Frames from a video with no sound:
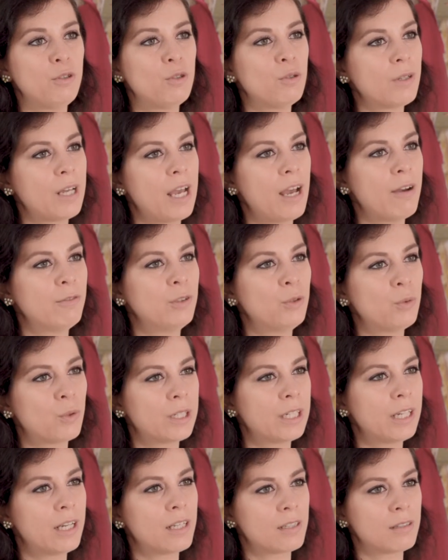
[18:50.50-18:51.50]
you don't have an
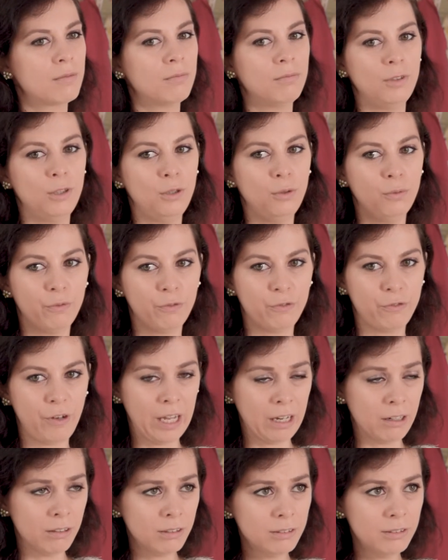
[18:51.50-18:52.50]
orgasm, you
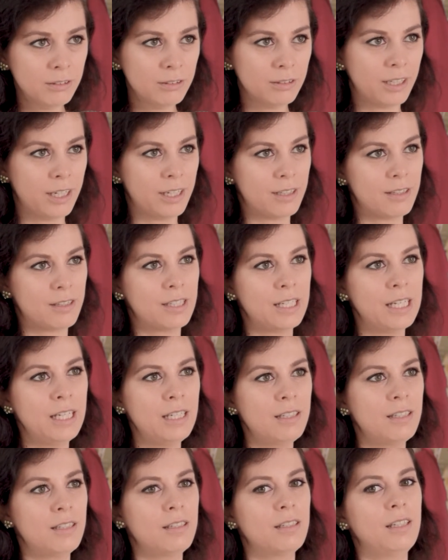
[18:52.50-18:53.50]
failed at
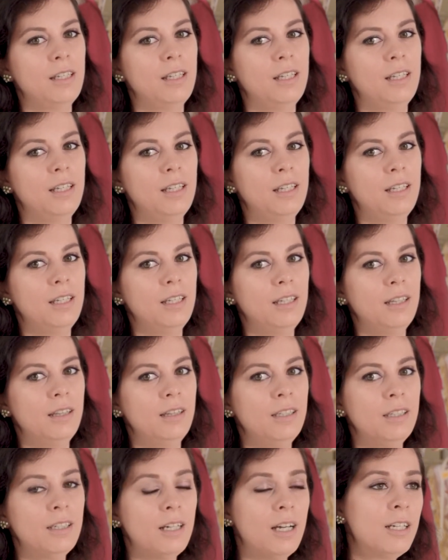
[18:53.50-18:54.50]
sex,
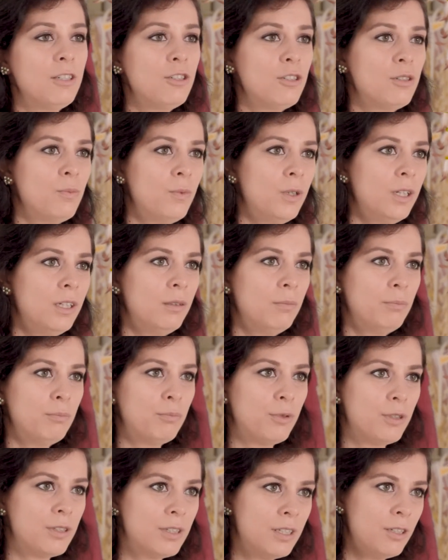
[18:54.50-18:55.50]
then I just want to
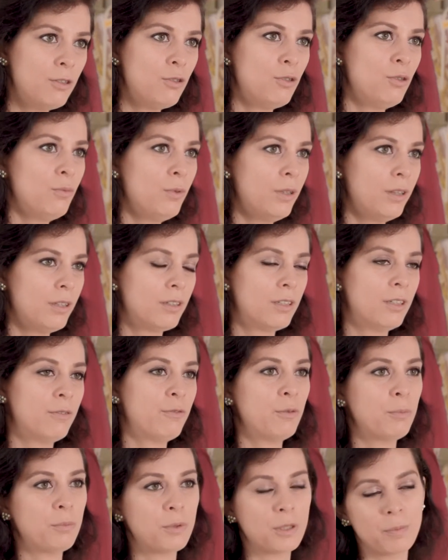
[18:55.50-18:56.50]
present you with a
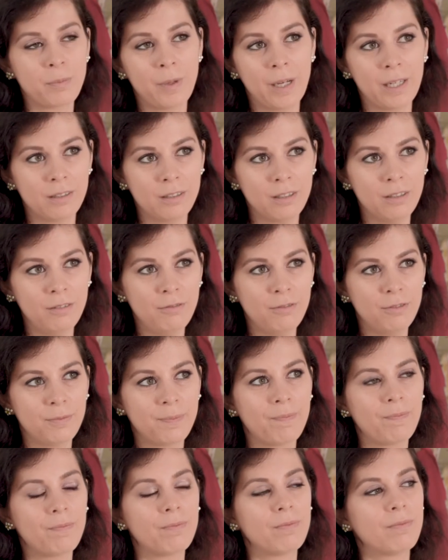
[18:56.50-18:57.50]
different perspective.
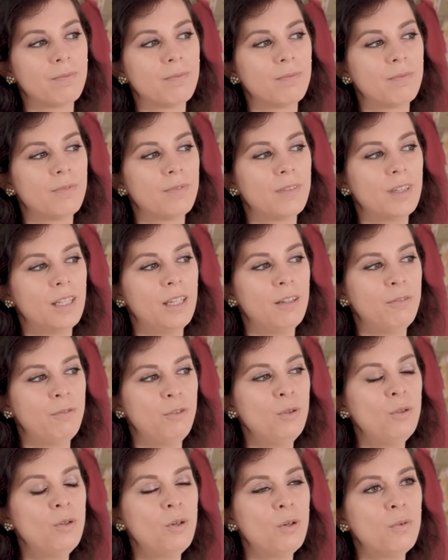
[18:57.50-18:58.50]

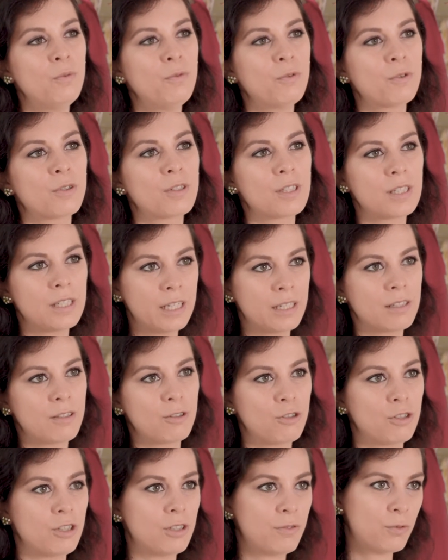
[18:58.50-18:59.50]
If you go for
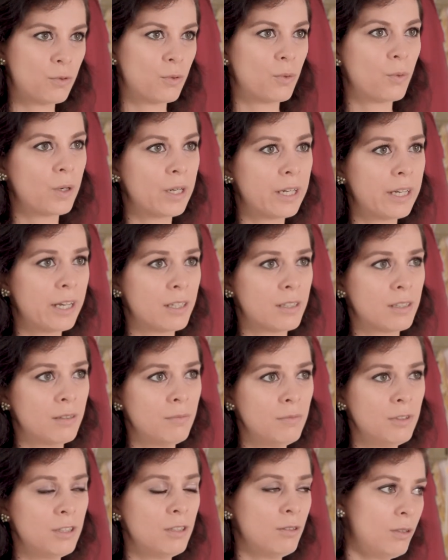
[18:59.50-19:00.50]
sex just for
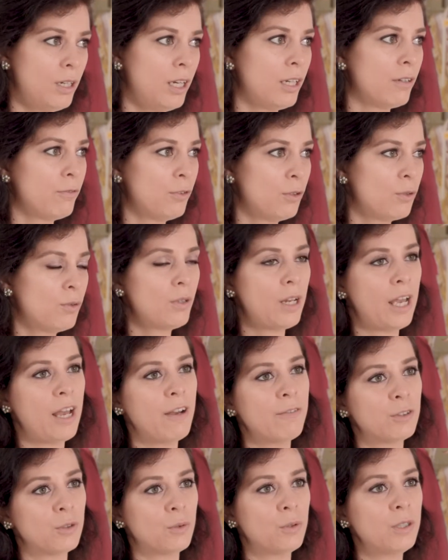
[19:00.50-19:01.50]
orgasms, okay, if you don't
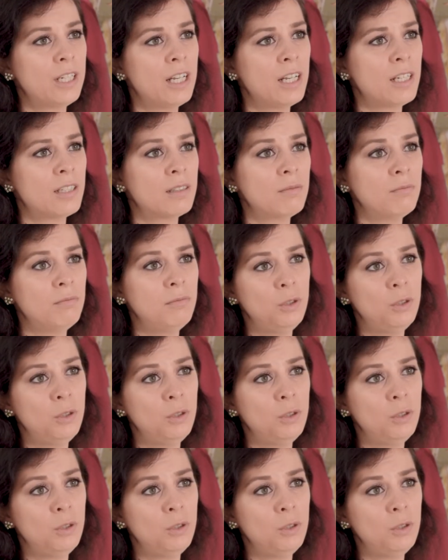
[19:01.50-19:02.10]
have an orgasm,